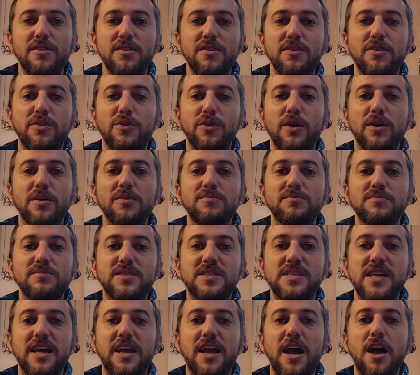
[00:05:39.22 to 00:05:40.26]
The
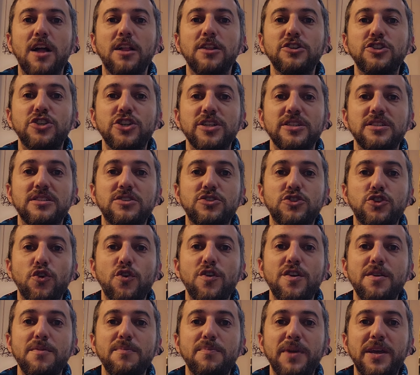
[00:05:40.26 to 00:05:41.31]
psychologist,
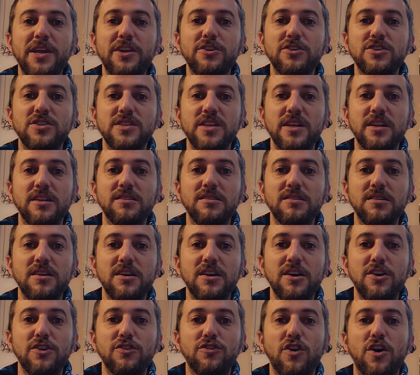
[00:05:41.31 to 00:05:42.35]
Jordan Peterson,
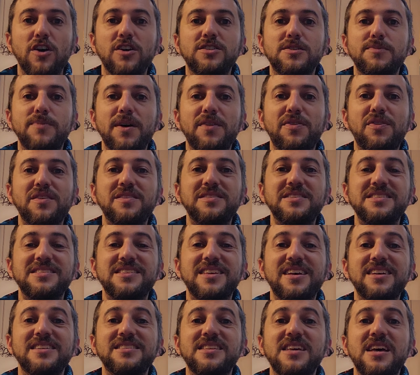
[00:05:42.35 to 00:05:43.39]
talks about this. He
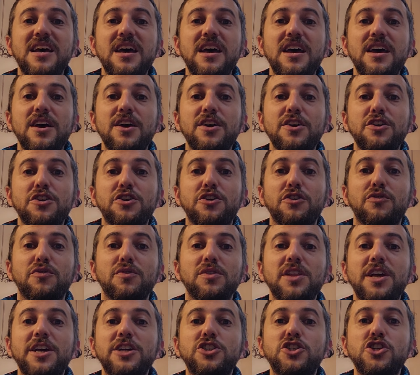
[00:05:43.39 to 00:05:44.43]
says, your
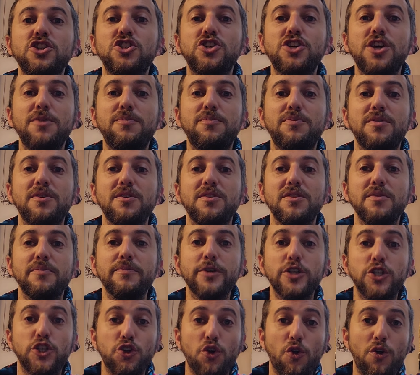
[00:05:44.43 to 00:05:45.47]
relationship, the
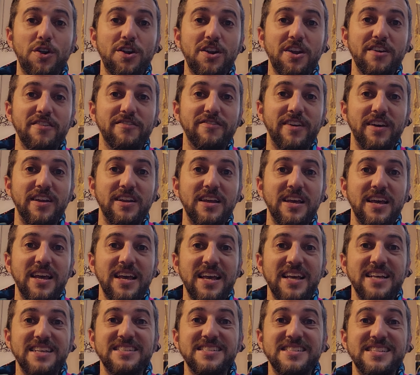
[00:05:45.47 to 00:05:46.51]
majority of it
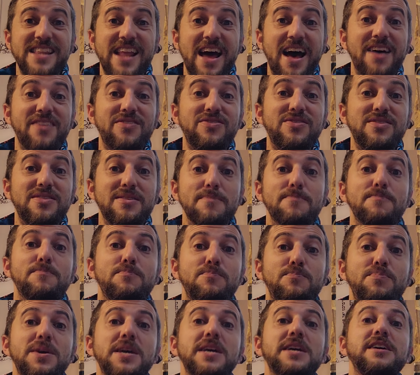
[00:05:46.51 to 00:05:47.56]
is not the
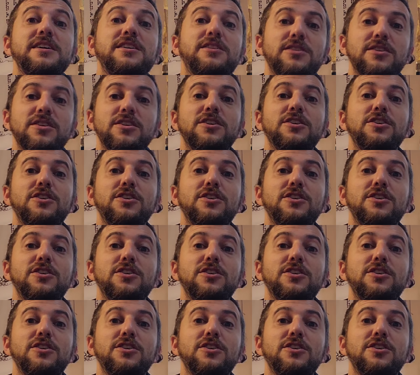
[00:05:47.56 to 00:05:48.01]
big